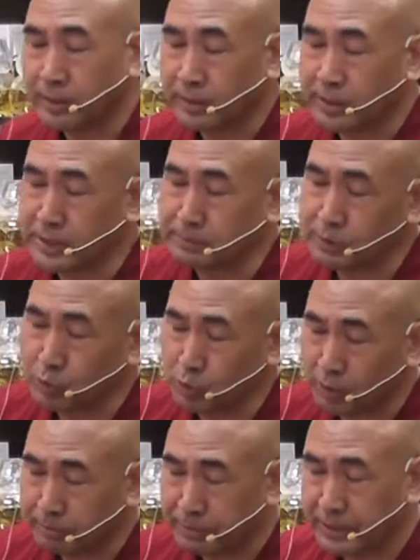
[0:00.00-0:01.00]
That means
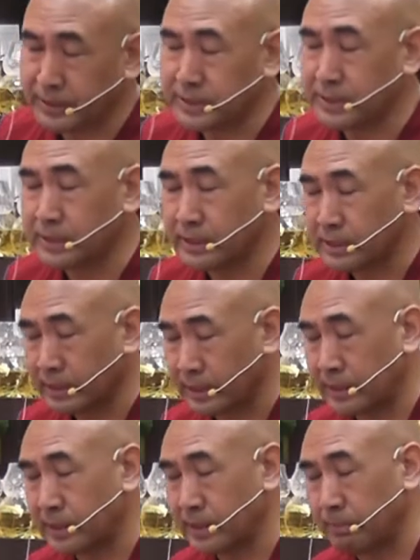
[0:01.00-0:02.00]
you are practicing
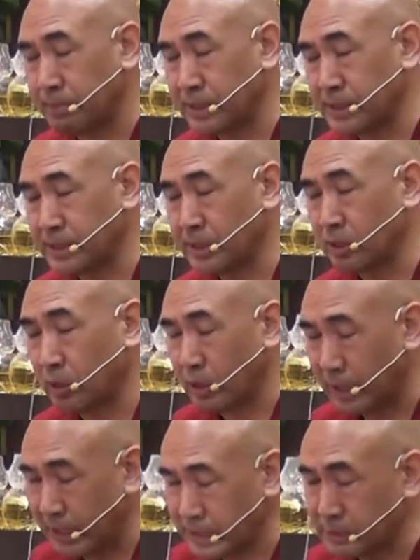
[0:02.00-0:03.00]
great compassion,
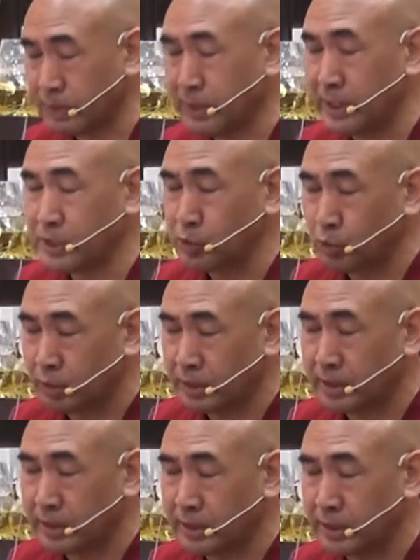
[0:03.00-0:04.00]
as well as you are
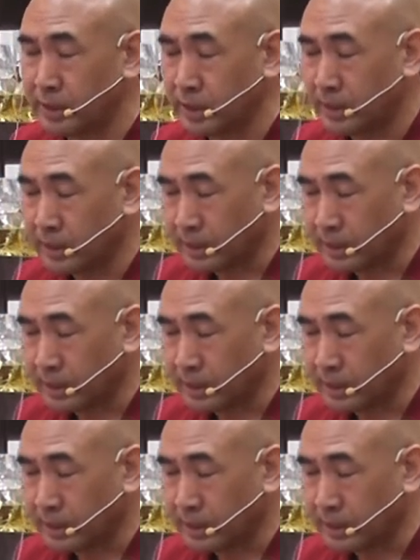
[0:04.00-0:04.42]
thinking,